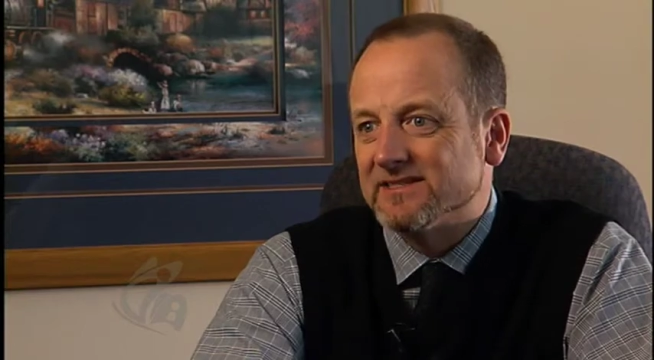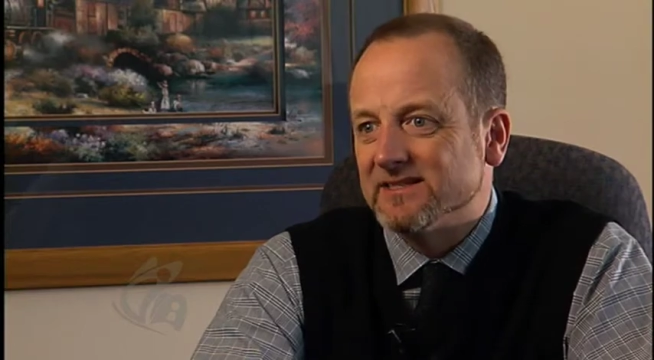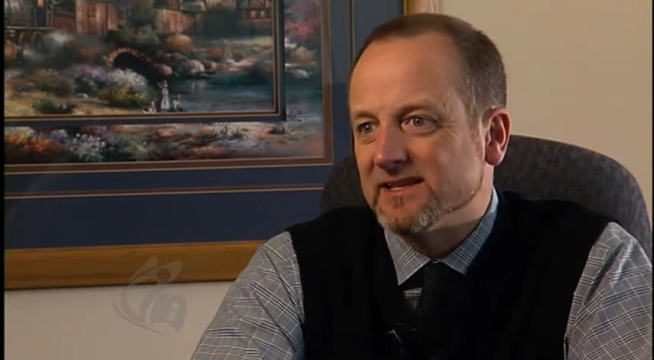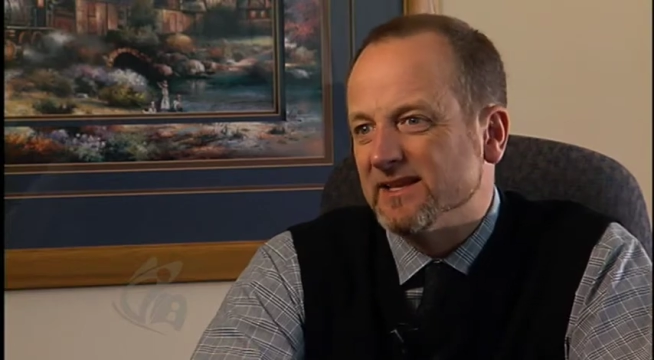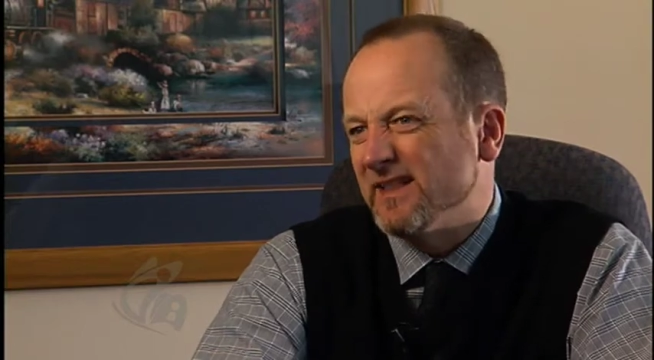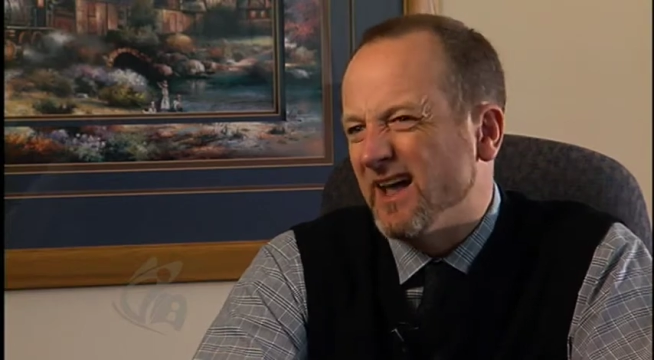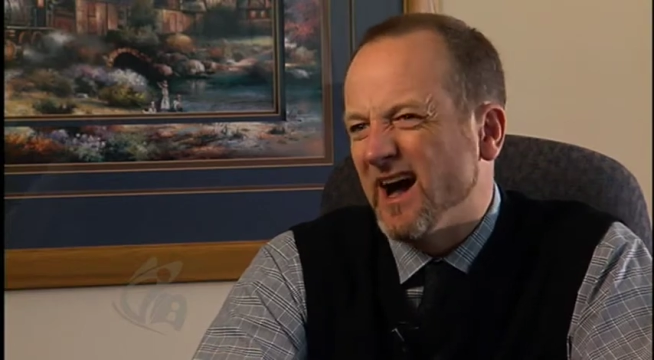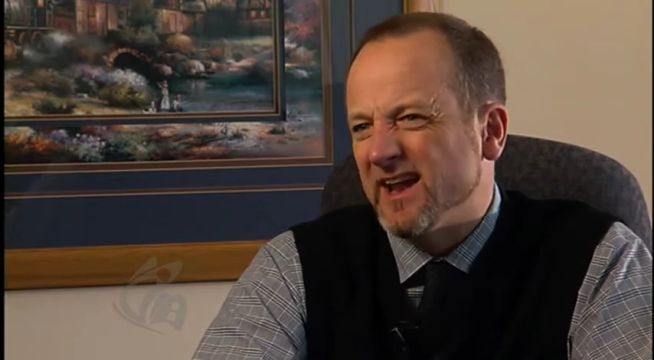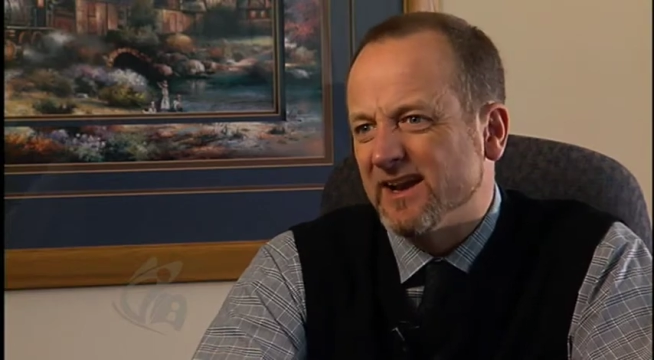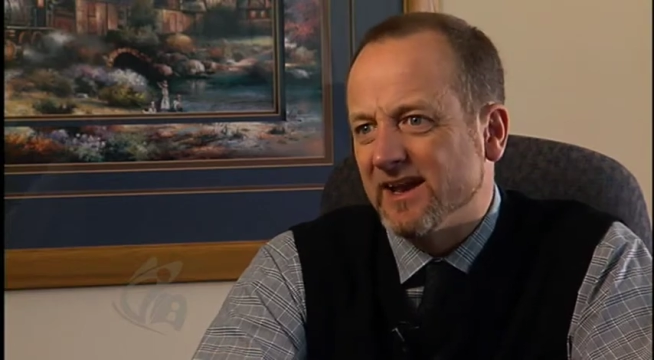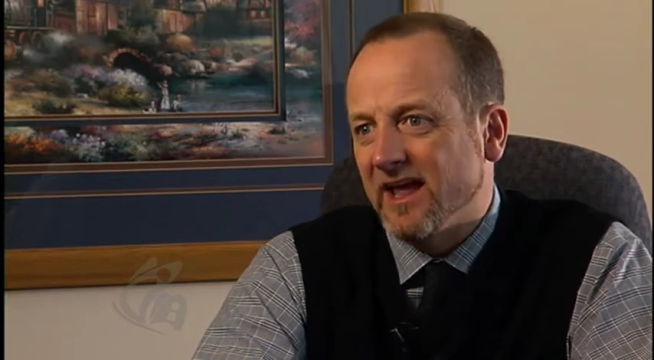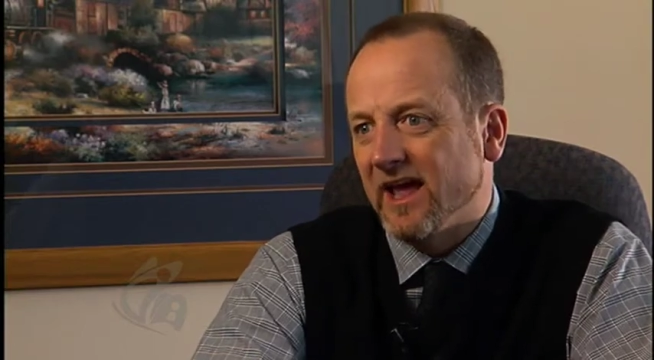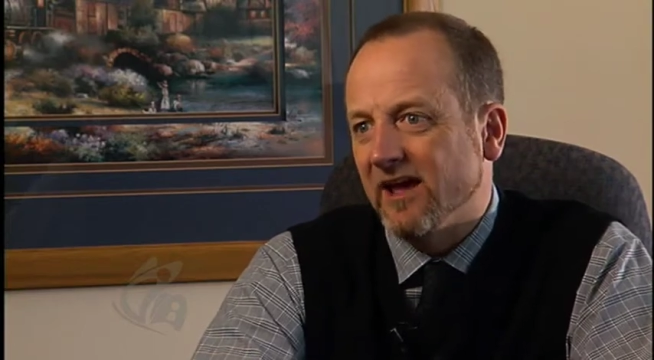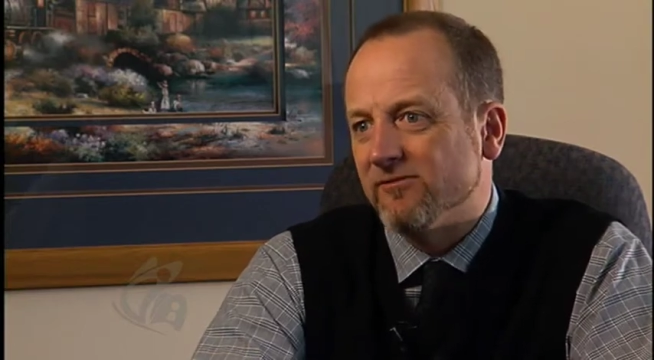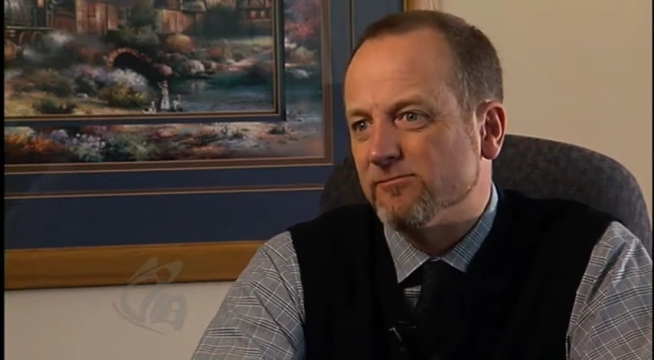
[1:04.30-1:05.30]
than
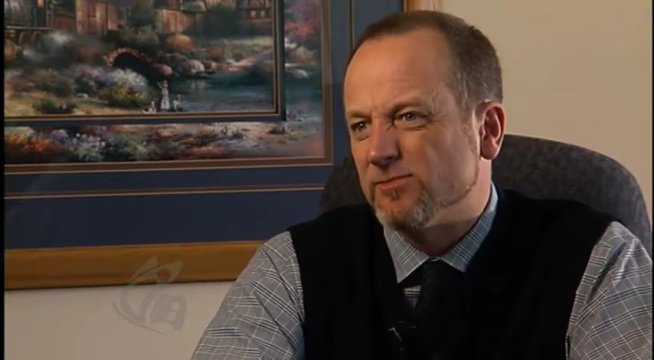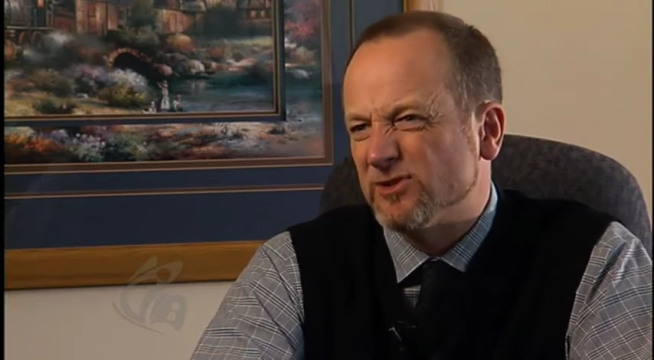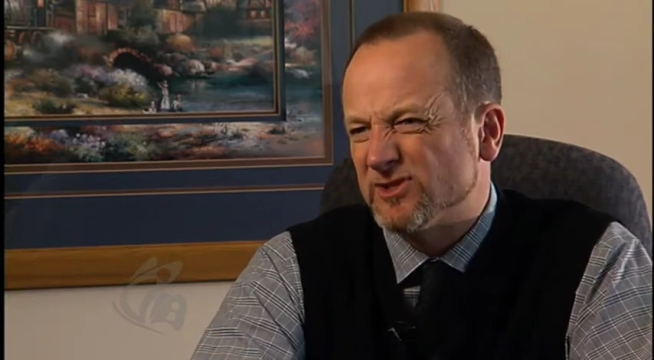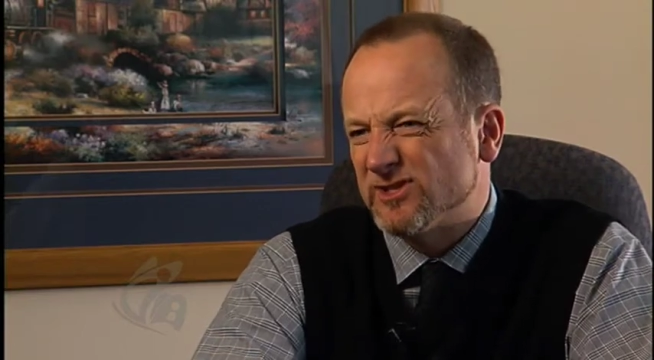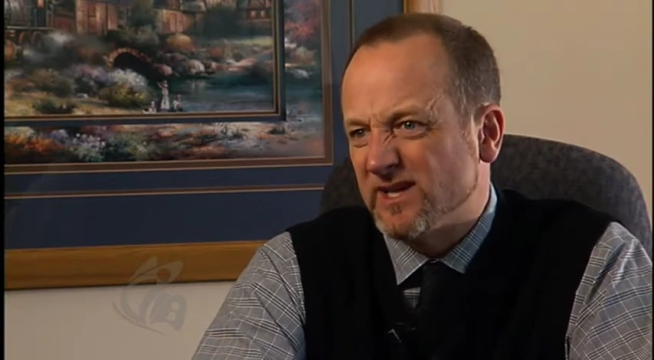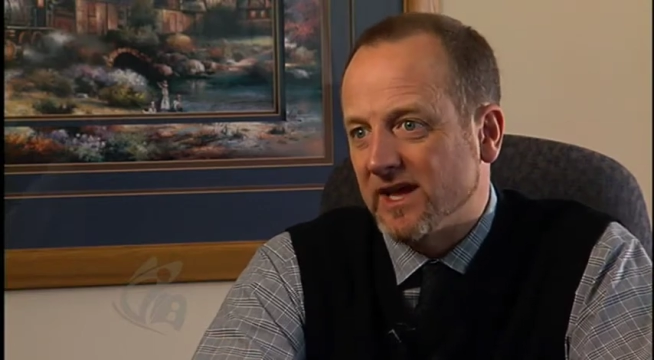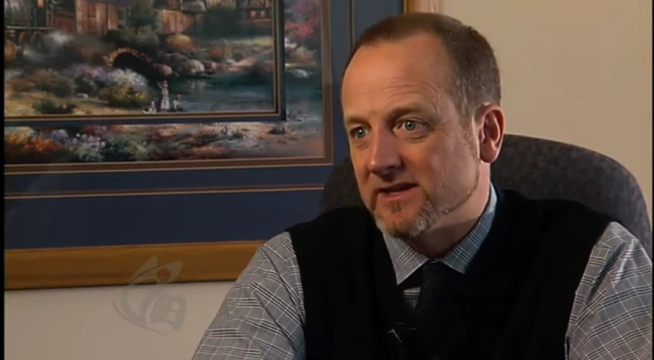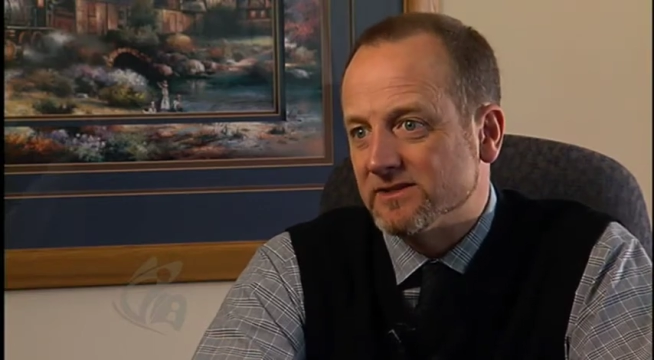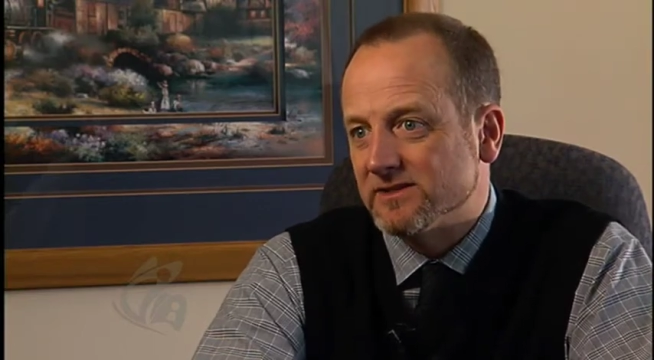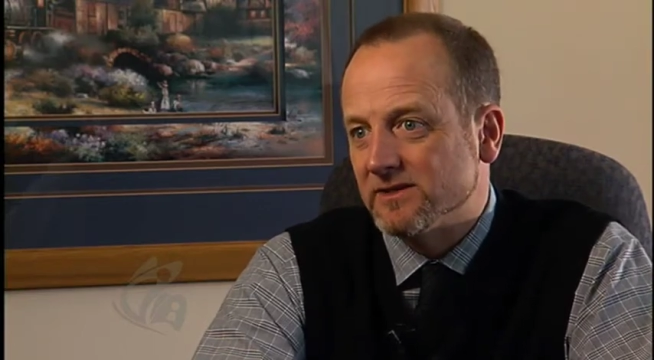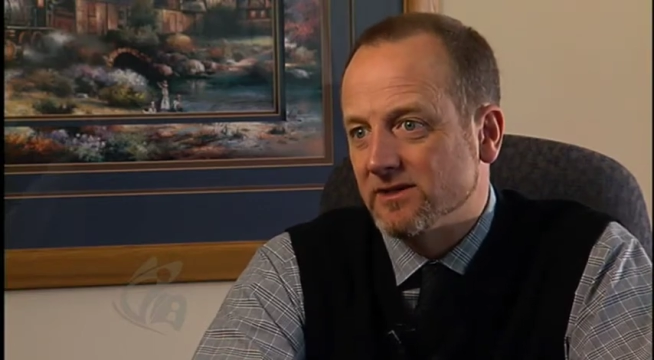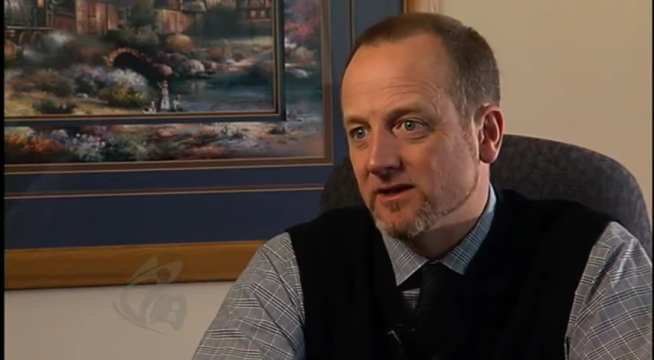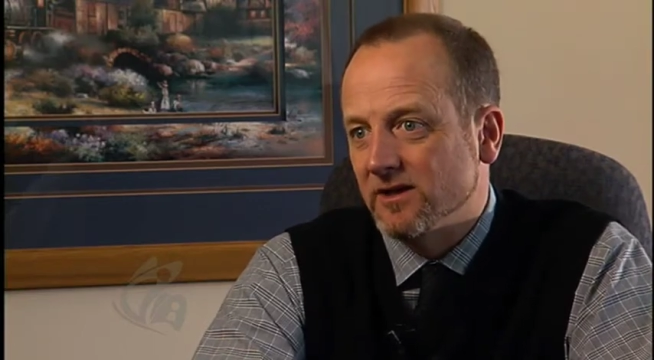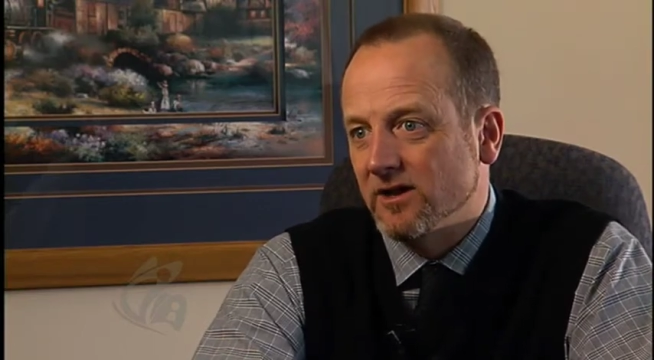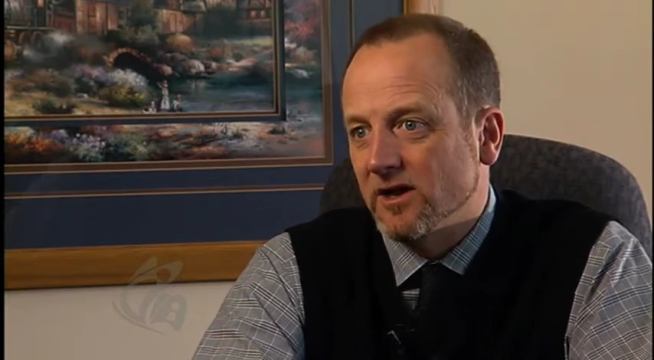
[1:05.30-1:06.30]
9.5%
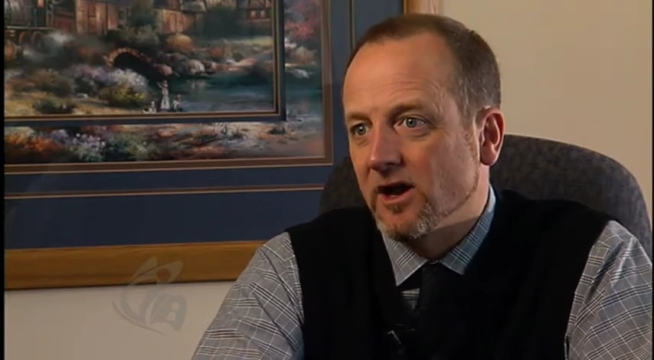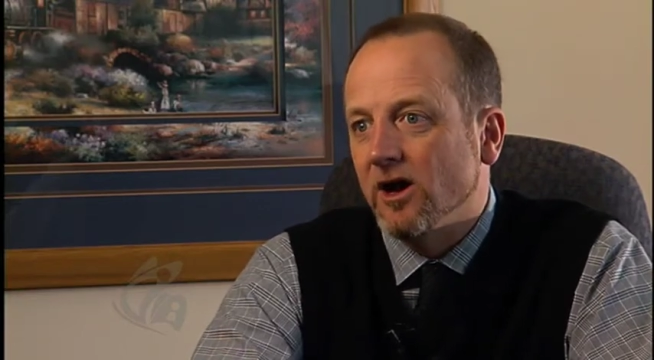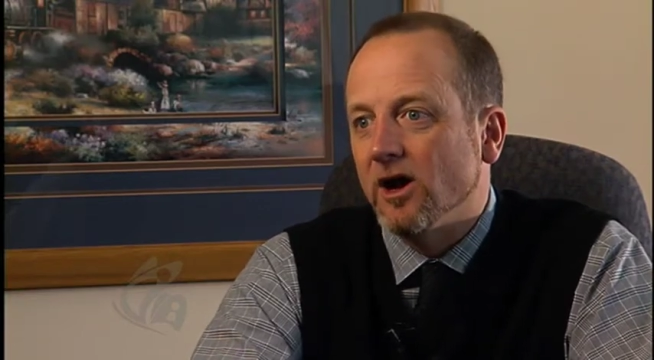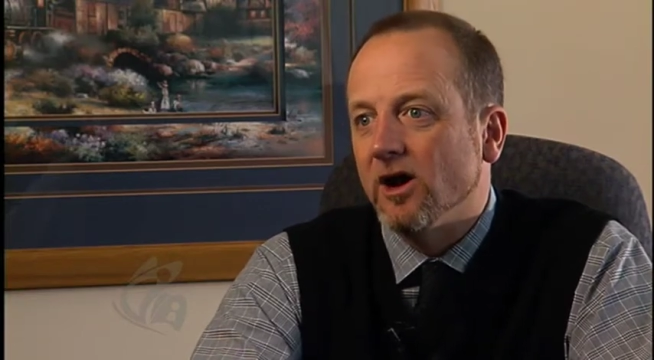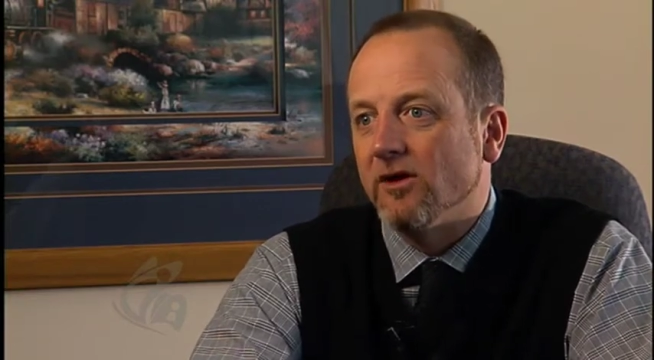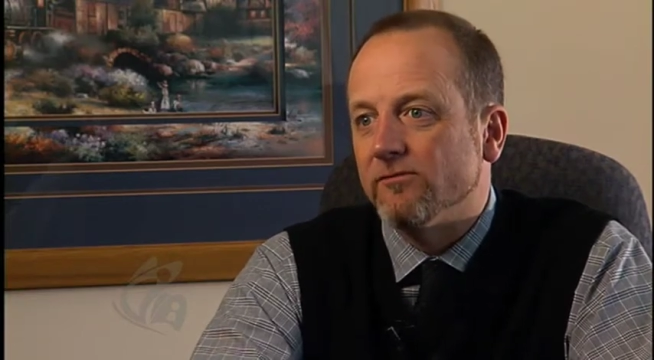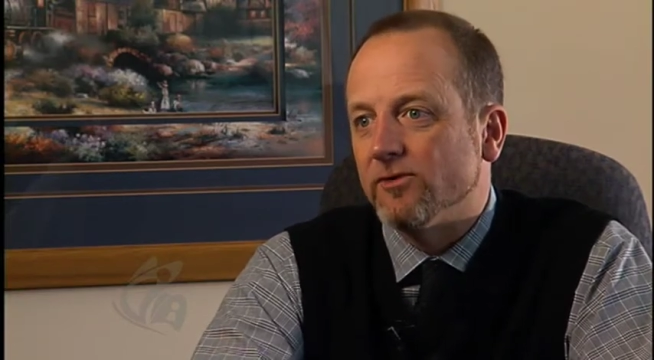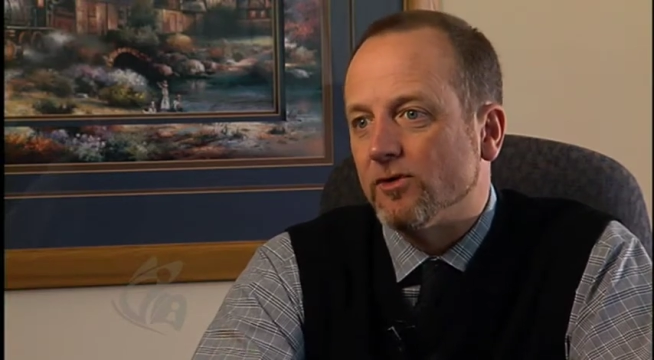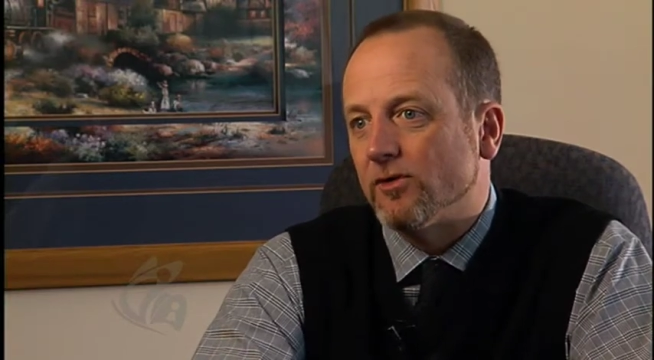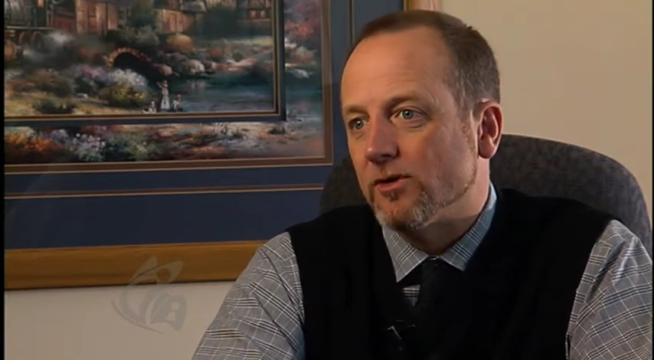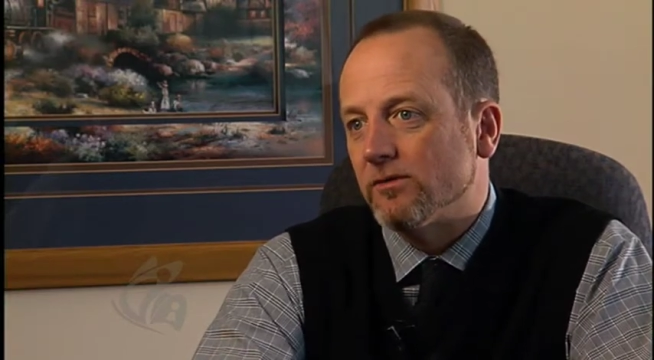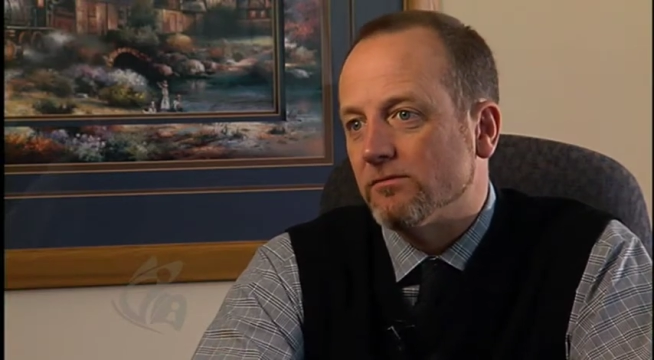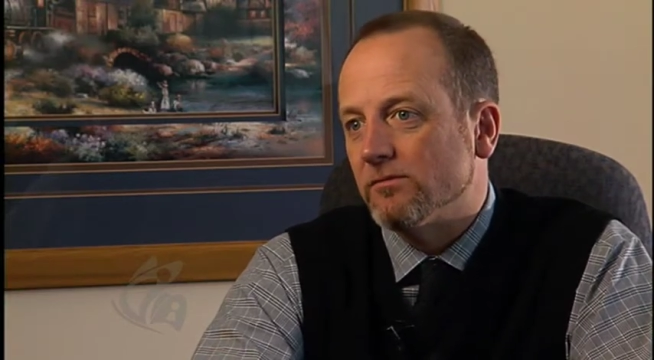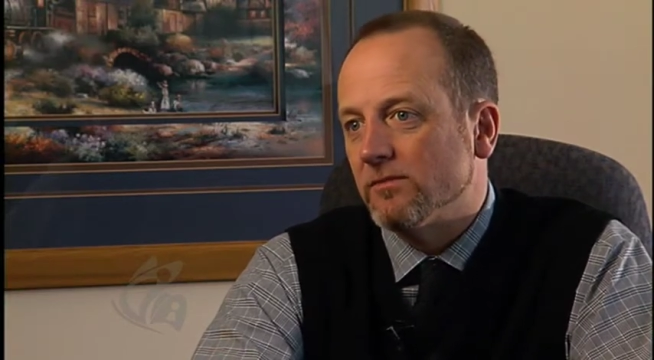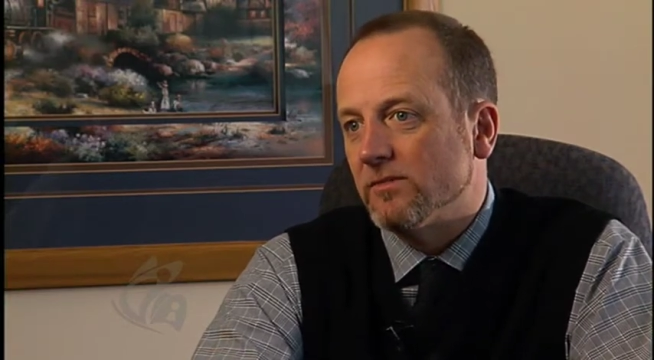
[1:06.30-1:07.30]
of your